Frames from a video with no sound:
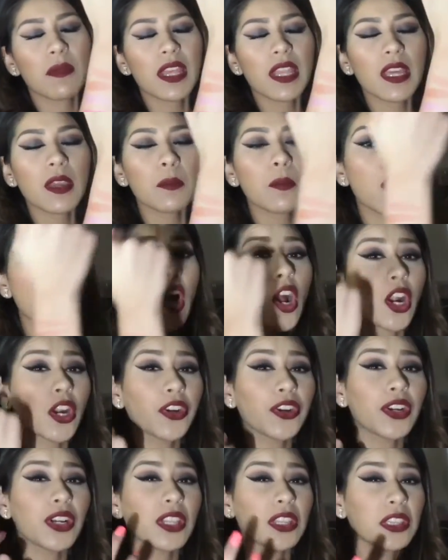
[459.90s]
of them
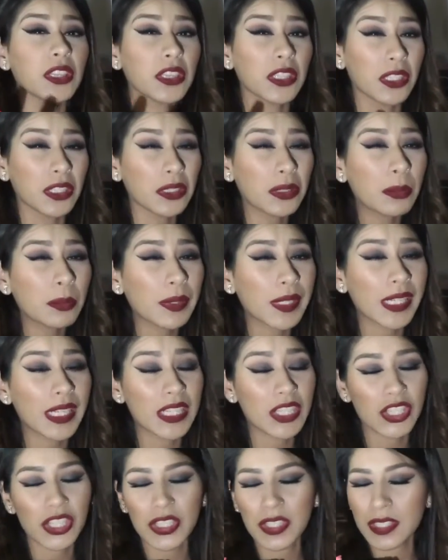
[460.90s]
are a little bit,
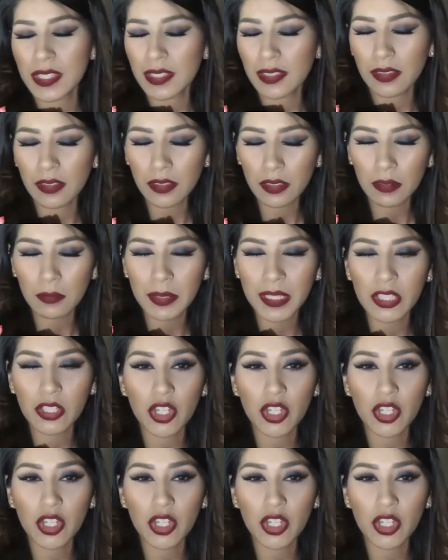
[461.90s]
just a little bit